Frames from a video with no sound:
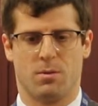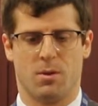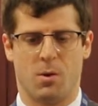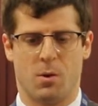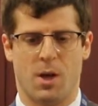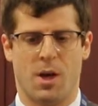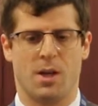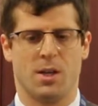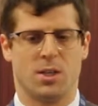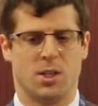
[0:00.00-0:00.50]

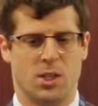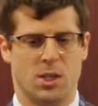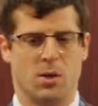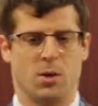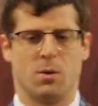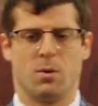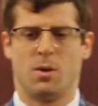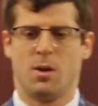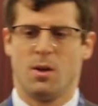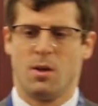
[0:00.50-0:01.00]
Okay,
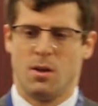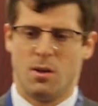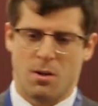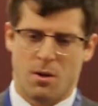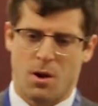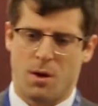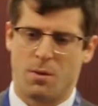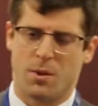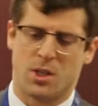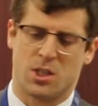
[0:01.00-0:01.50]
so
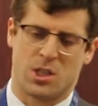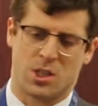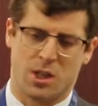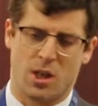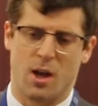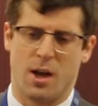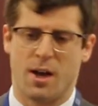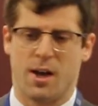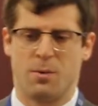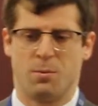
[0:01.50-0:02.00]
on this
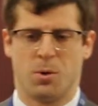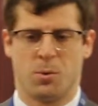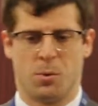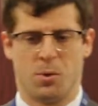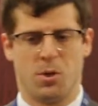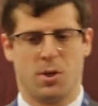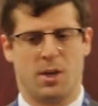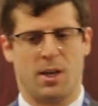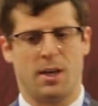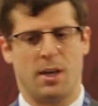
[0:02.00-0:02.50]
slide where
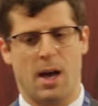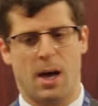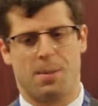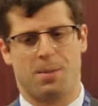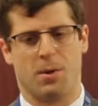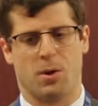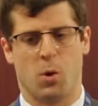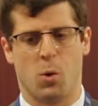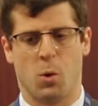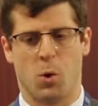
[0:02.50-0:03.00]
we're looking
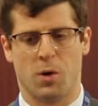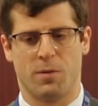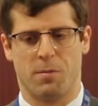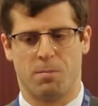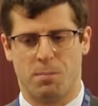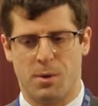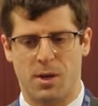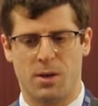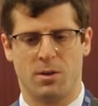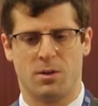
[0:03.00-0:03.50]
at the Court of
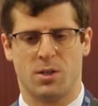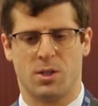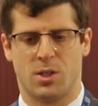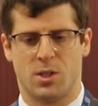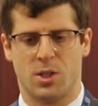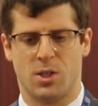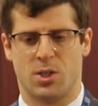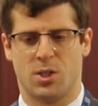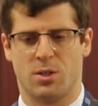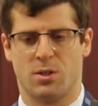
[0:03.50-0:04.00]
Appeal
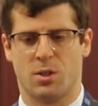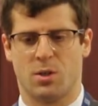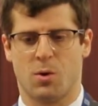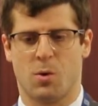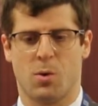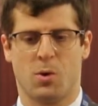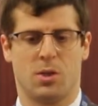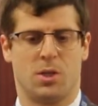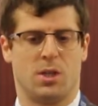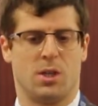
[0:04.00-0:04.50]
decision, the
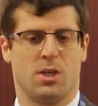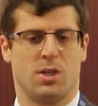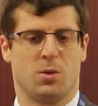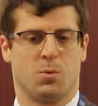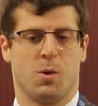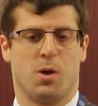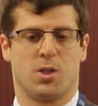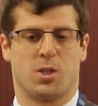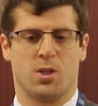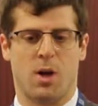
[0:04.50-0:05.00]
court says,
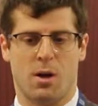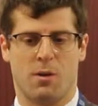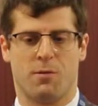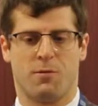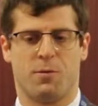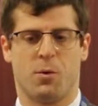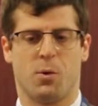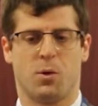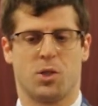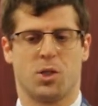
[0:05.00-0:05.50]
well, it's not
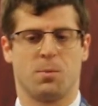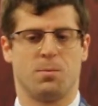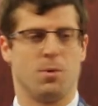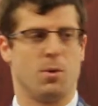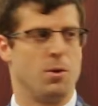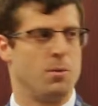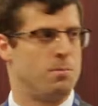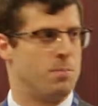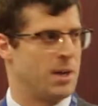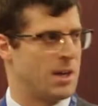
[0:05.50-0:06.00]

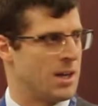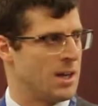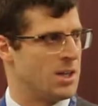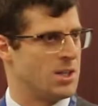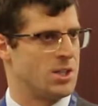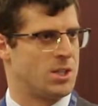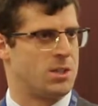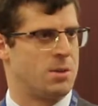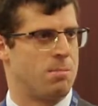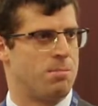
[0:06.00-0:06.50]
enforceable
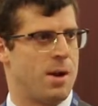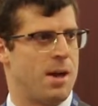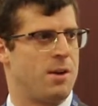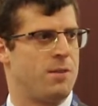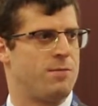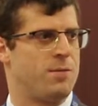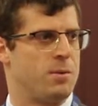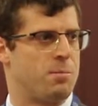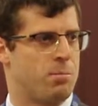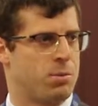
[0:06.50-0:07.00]
because the
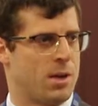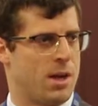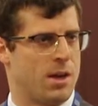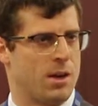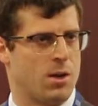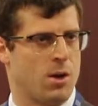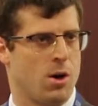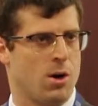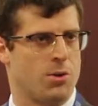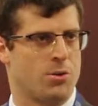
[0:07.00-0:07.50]
benefit
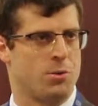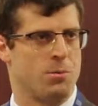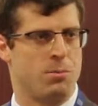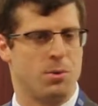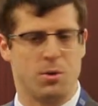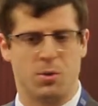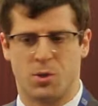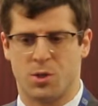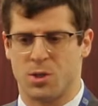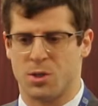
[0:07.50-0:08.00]
plan
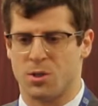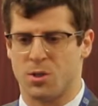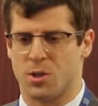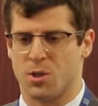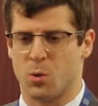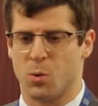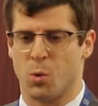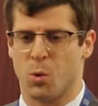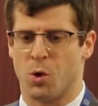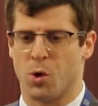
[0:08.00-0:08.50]

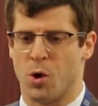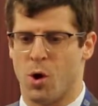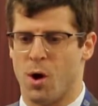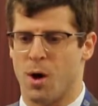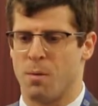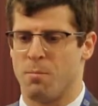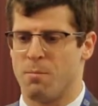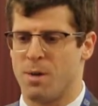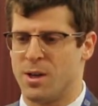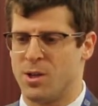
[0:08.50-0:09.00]
contributions were
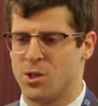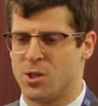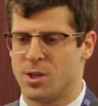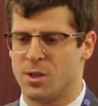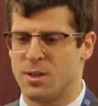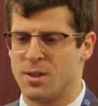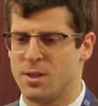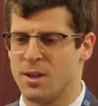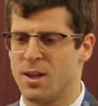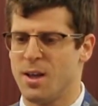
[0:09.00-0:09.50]
not
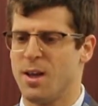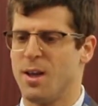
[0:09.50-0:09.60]
mentioned.